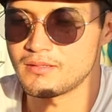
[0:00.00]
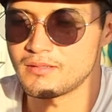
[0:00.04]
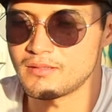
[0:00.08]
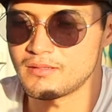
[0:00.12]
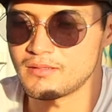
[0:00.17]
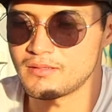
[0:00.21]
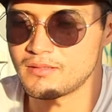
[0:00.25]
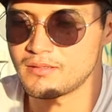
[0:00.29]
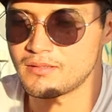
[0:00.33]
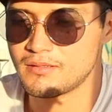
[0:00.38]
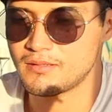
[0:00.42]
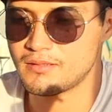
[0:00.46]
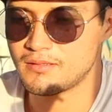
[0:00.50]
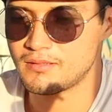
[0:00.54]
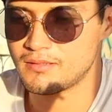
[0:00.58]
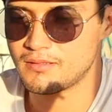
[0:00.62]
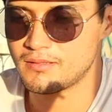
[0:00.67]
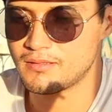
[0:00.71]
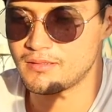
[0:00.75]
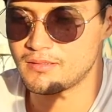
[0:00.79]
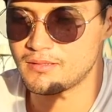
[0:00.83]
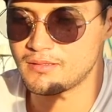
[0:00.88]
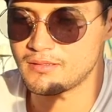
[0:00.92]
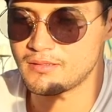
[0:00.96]

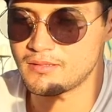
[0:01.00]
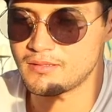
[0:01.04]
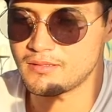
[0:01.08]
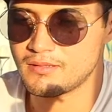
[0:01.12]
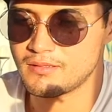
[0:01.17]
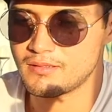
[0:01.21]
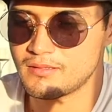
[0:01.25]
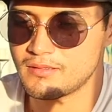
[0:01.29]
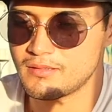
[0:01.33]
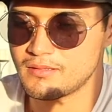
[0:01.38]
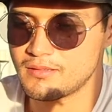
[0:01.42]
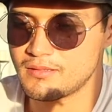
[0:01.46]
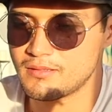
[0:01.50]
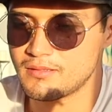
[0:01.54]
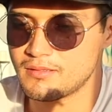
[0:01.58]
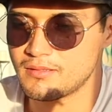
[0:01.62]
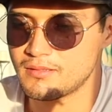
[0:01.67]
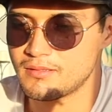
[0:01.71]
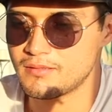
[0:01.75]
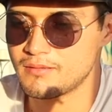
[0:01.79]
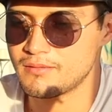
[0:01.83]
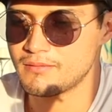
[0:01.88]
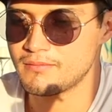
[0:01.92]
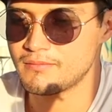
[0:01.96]

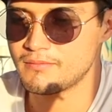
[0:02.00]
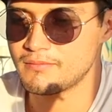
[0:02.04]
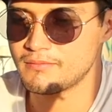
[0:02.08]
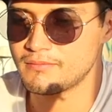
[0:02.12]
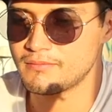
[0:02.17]
(silent)